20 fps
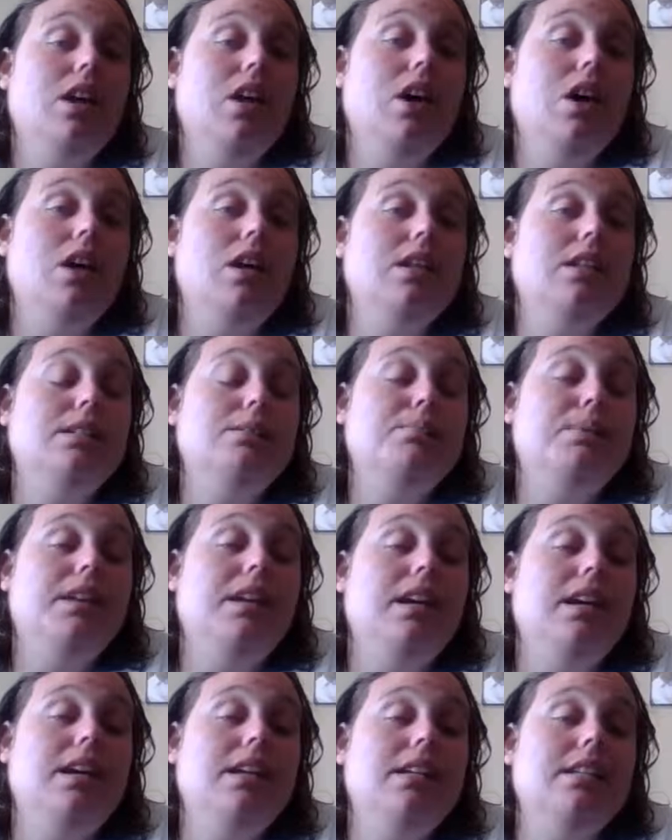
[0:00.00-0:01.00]
is
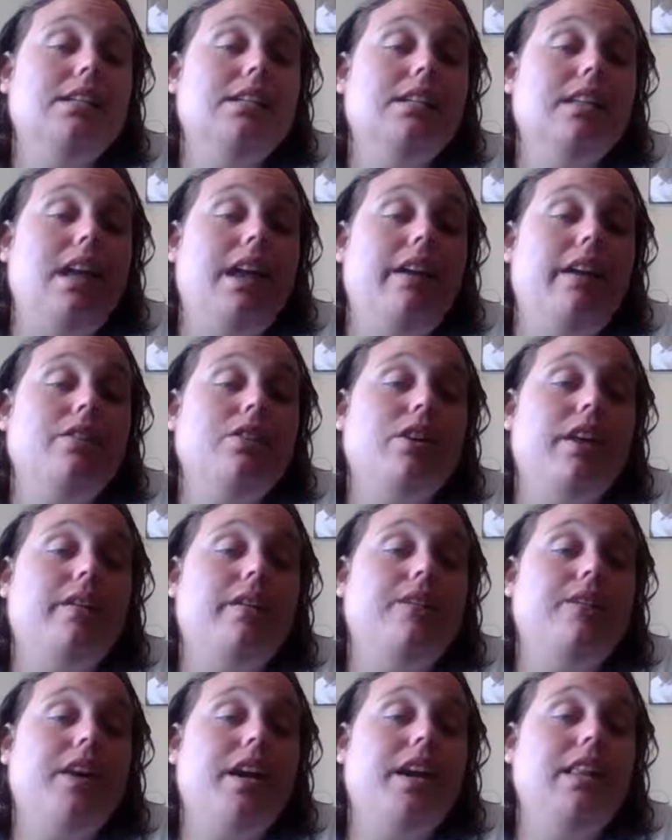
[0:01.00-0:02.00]
because they try to
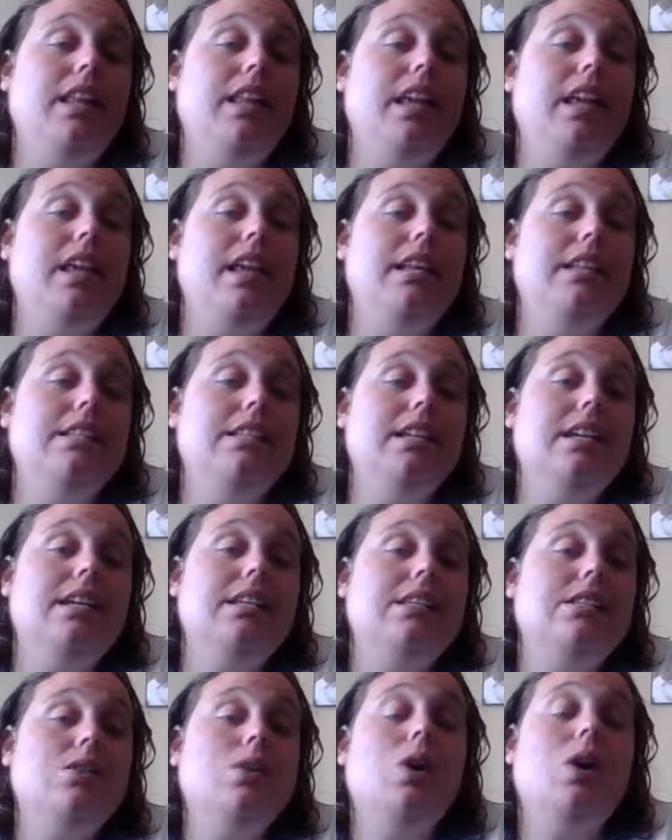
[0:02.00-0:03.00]
find the
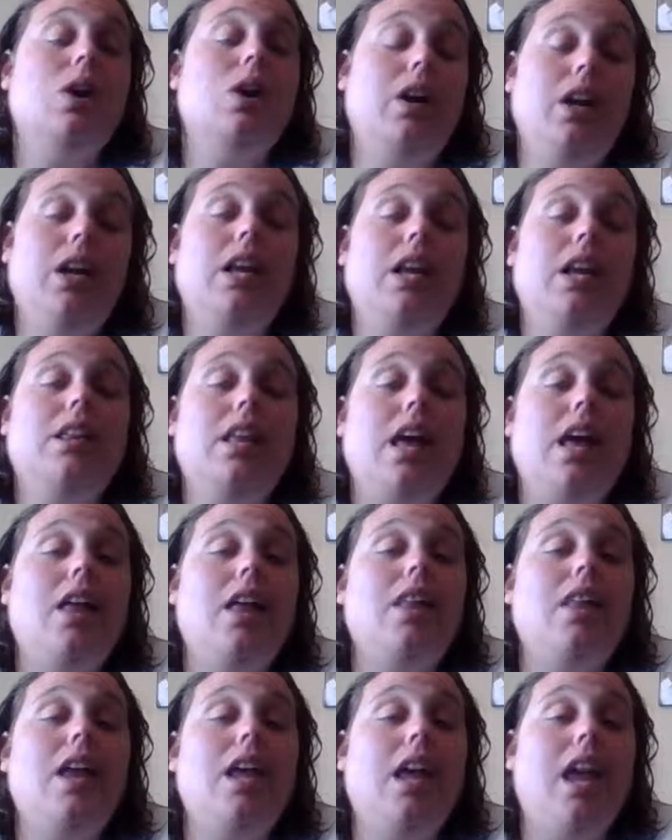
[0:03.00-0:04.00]
easiest target that
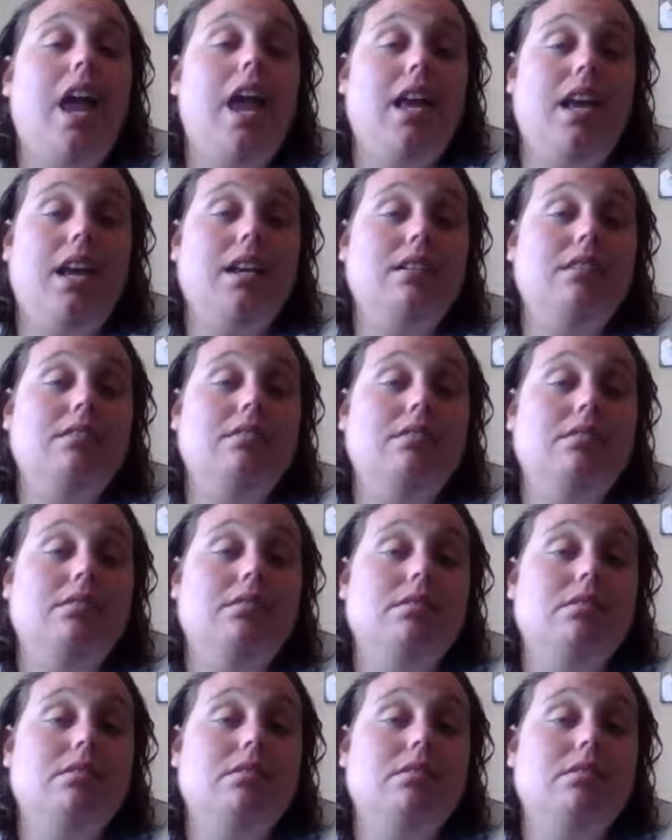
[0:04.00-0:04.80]
they can